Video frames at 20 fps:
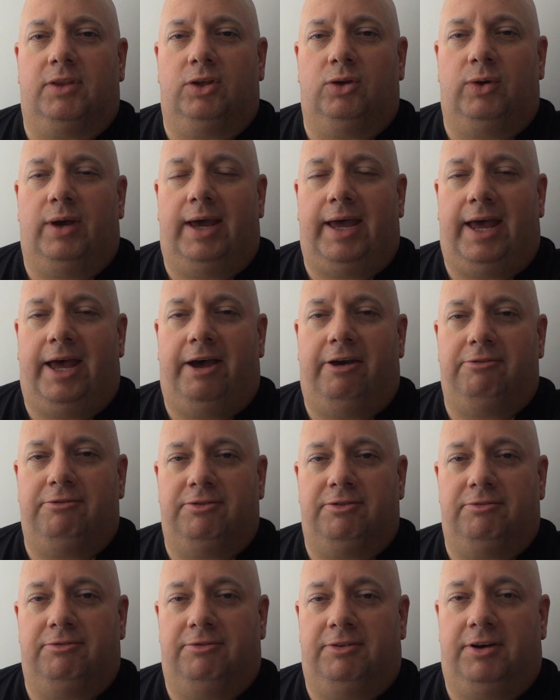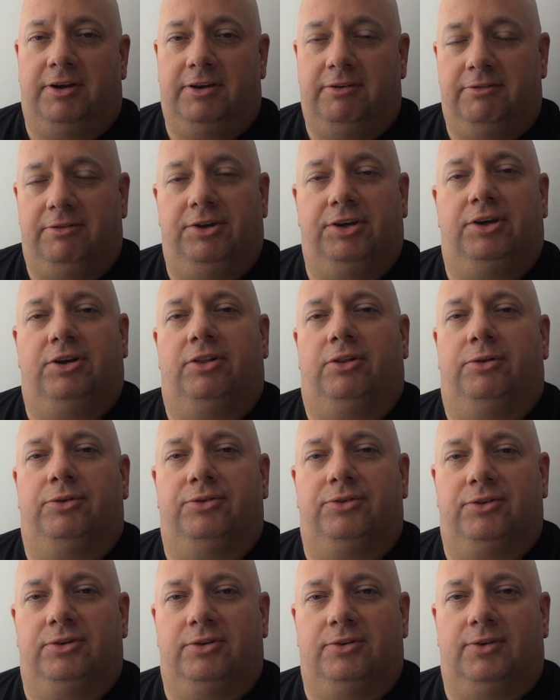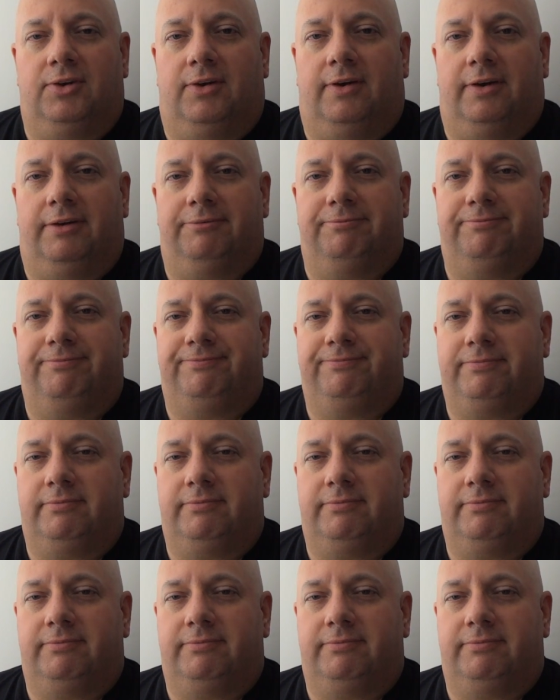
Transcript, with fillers: you have very, very close to your tongue.